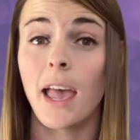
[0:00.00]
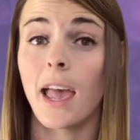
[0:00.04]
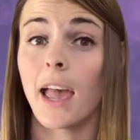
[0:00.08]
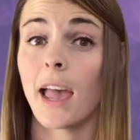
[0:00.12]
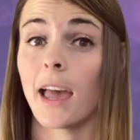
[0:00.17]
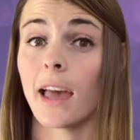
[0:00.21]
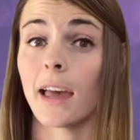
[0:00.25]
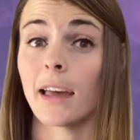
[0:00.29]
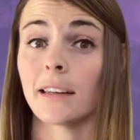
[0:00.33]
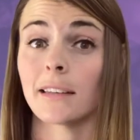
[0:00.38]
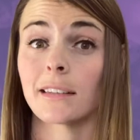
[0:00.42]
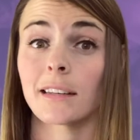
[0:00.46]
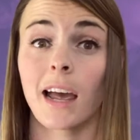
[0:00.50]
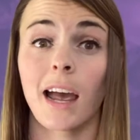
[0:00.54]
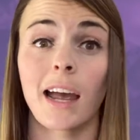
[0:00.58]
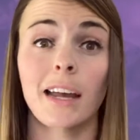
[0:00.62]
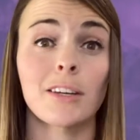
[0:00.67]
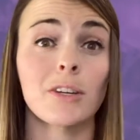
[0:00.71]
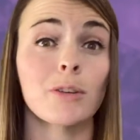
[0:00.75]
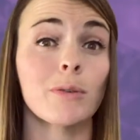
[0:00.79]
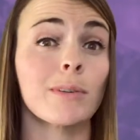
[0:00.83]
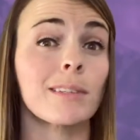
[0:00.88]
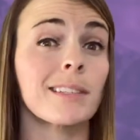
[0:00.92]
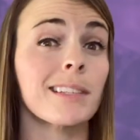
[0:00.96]
And I
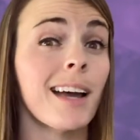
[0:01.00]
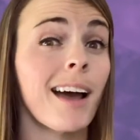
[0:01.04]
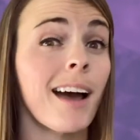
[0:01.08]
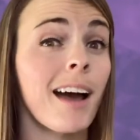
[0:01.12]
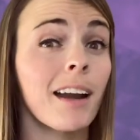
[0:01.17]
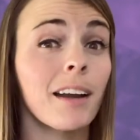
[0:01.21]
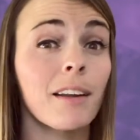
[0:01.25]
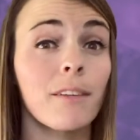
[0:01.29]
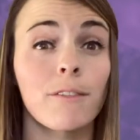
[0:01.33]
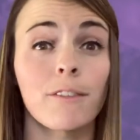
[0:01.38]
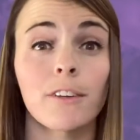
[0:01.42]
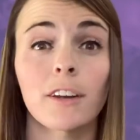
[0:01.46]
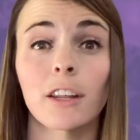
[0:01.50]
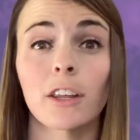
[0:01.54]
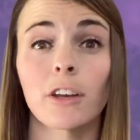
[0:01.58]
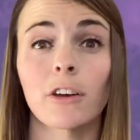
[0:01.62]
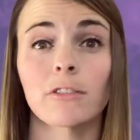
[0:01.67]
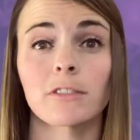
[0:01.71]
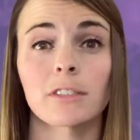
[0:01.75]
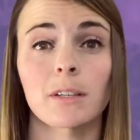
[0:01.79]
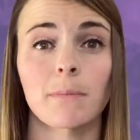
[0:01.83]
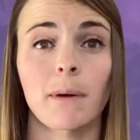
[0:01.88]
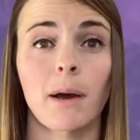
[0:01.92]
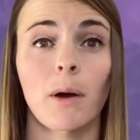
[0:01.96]
do a ton of
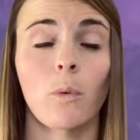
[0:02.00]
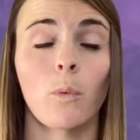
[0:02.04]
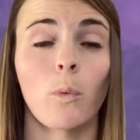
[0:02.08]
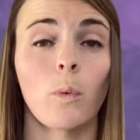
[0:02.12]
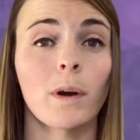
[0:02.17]
videos about